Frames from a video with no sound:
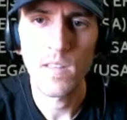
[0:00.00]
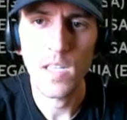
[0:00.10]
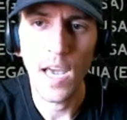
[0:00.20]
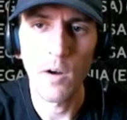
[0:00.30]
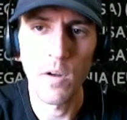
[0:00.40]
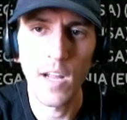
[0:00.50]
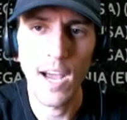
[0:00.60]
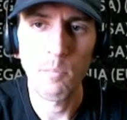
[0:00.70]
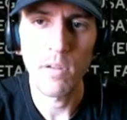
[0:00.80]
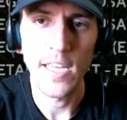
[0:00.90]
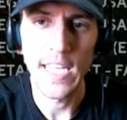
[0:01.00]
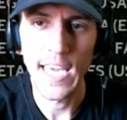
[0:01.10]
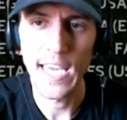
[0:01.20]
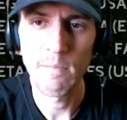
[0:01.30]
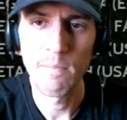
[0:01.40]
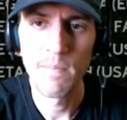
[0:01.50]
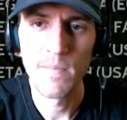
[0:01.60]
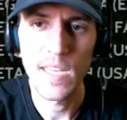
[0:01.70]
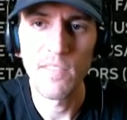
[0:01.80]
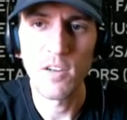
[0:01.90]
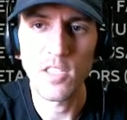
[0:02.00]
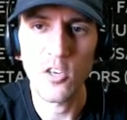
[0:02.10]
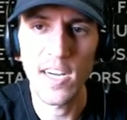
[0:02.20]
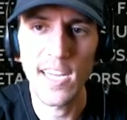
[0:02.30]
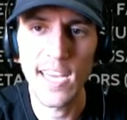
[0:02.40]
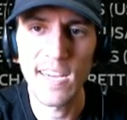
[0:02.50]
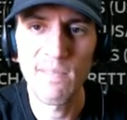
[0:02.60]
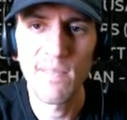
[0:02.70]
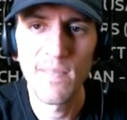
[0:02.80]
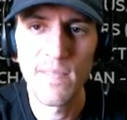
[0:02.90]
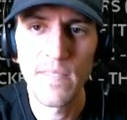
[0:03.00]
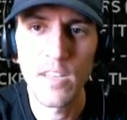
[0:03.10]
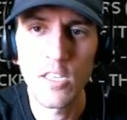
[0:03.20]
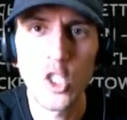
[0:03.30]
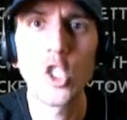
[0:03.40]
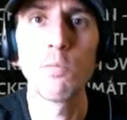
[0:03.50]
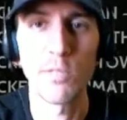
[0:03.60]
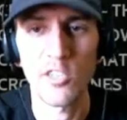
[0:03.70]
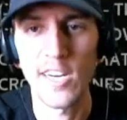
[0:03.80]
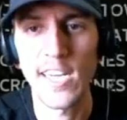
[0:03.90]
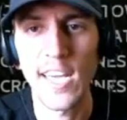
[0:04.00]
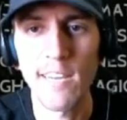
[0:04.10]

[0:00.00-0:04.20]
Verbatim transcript: I don't want to outplay the game, even though it's a great game, super great game.